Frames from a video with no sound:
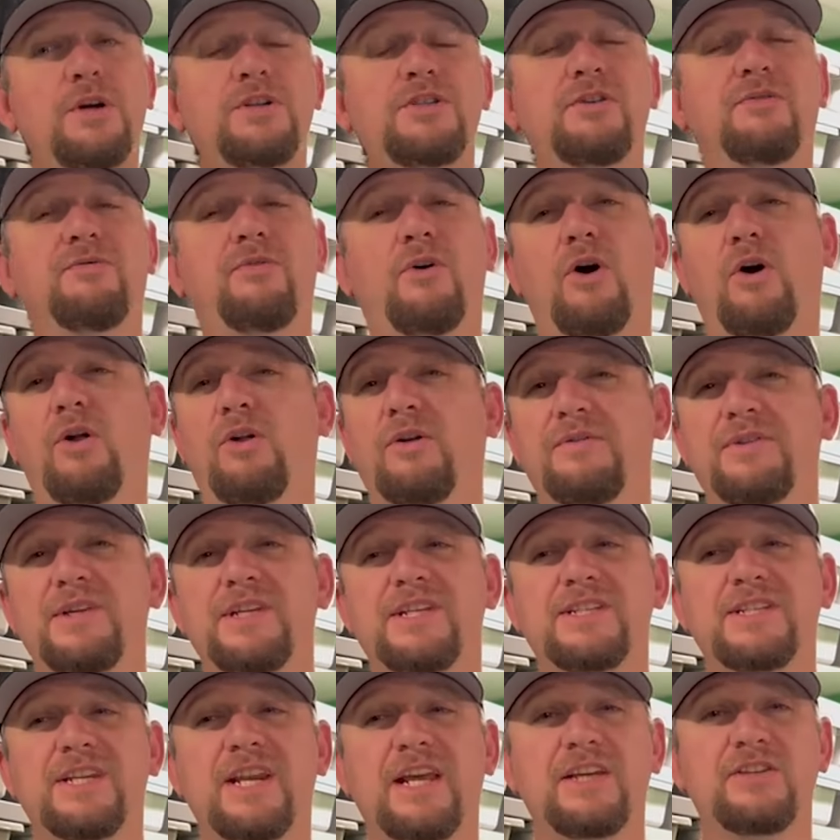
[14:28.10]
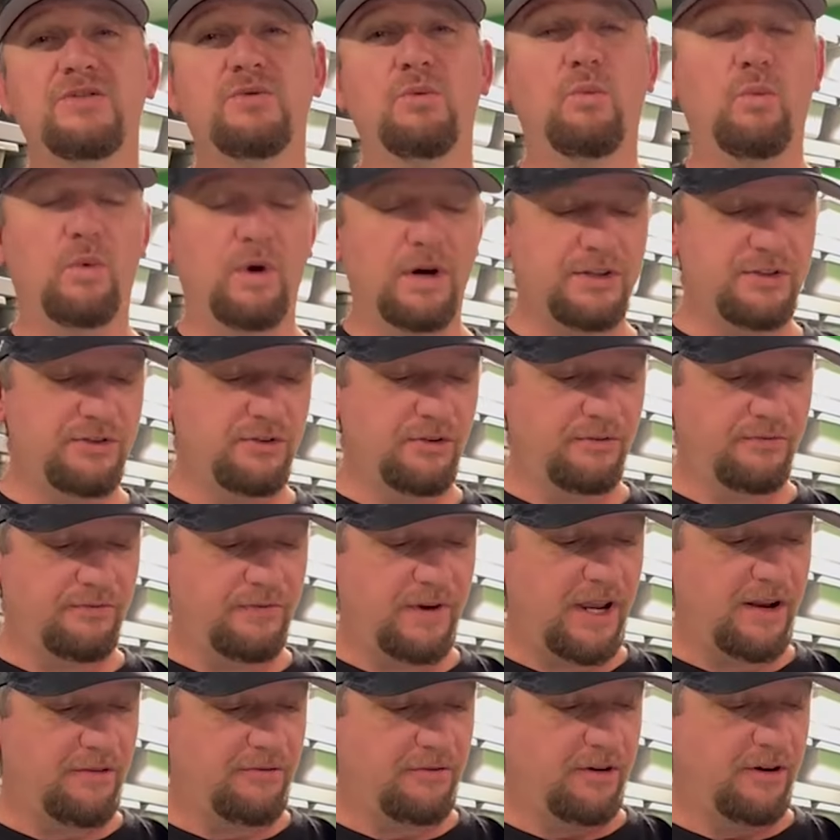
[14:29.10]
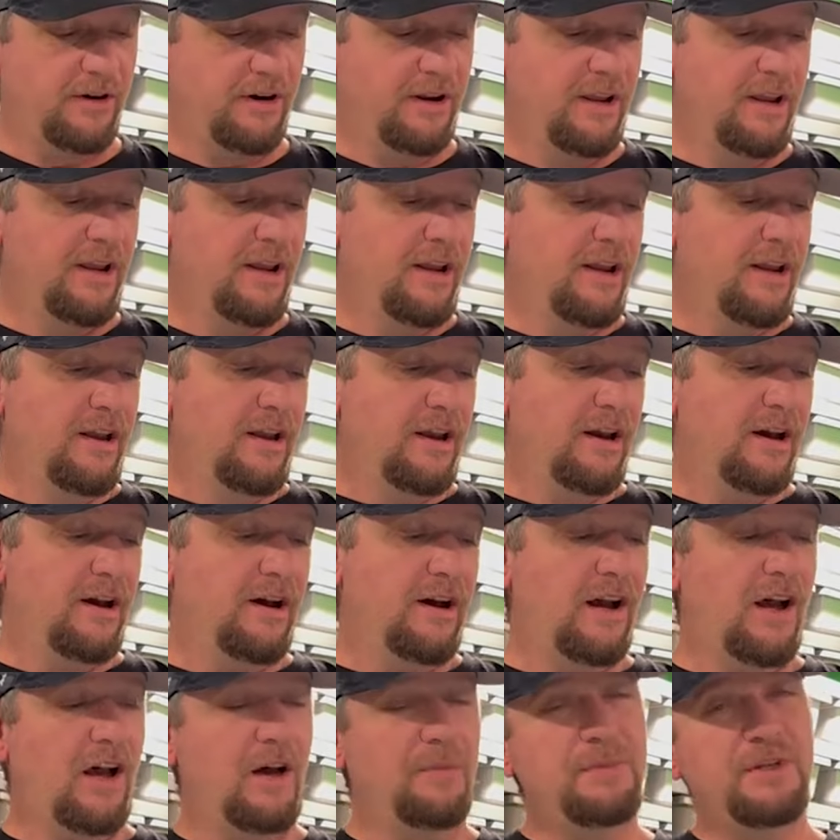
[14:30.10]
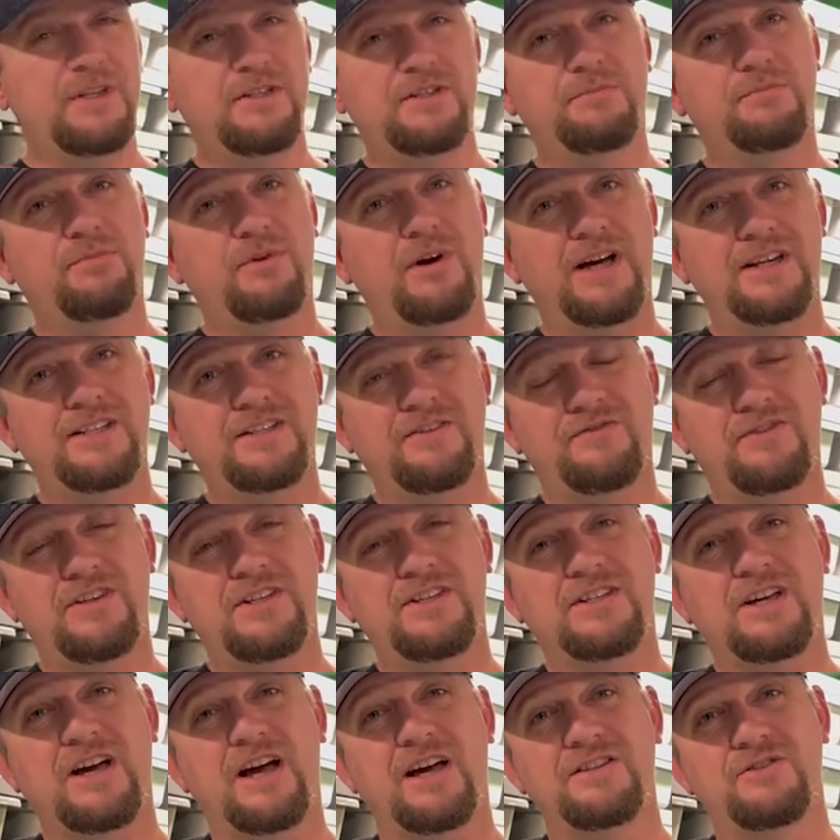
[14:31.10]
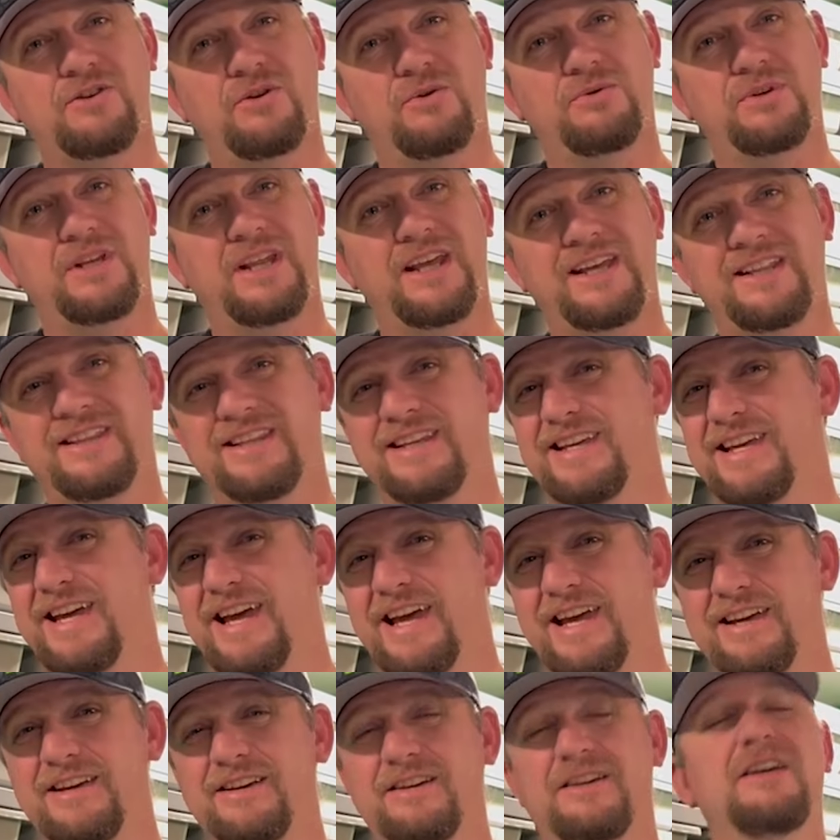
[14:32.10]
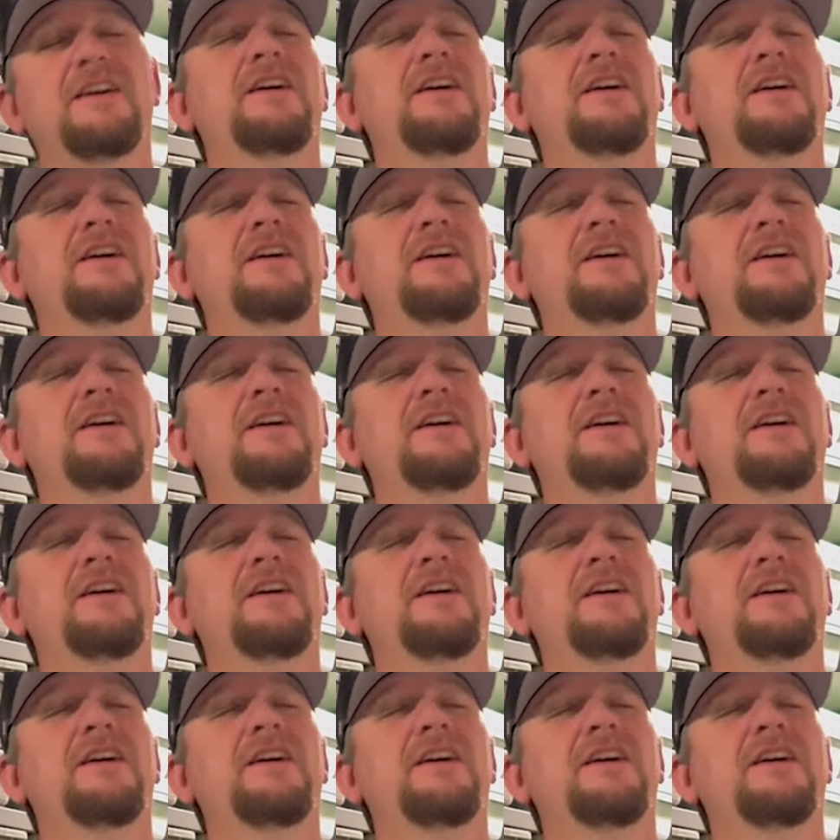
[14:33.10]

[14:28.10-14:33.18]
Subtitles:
of all of these snakes was your favorite? I'll be surprised if these guys don't take the cake.